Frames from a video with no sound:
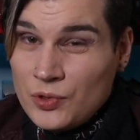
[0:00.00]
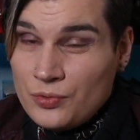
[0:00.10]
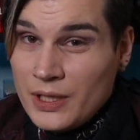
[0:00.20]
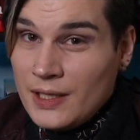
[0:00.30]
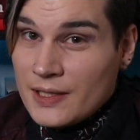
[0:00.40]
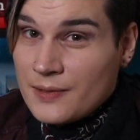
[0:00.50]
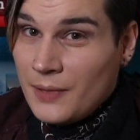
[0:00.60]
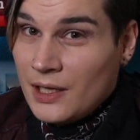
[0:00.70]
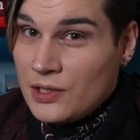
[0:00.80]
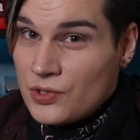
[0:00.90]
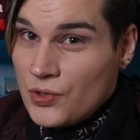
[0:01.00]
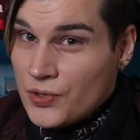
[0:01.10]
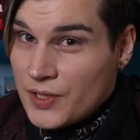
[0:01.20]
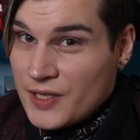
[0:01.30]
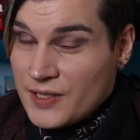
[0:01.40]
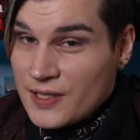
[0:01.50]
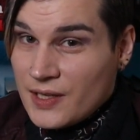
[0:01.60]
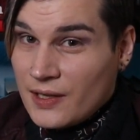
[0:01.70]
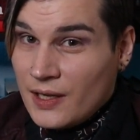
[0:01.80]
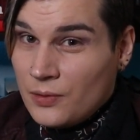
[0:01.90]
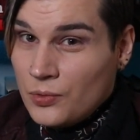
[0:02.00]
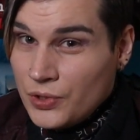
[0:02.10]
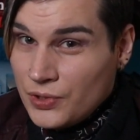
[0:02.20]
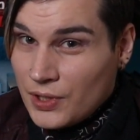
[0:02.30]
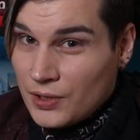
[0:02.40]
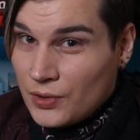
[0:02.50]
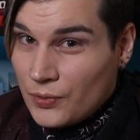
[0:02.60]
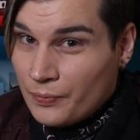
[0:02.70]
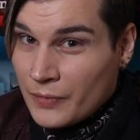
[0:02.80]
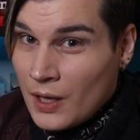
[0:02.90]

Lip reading: to read as many sources as I had wanted to.